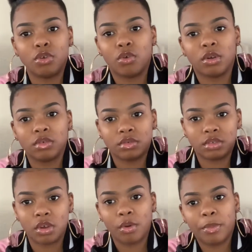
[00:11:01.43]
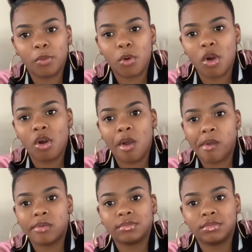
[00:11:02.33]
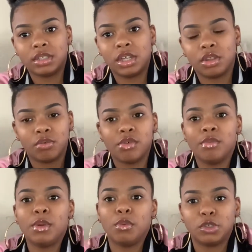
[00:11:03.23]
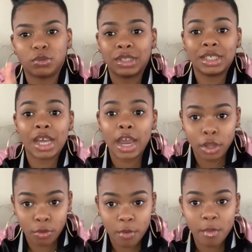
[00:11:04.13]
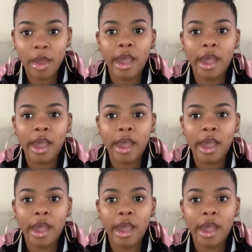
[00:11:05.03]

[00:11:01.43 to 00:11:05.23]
doors, open wall, another room, which was the dining room.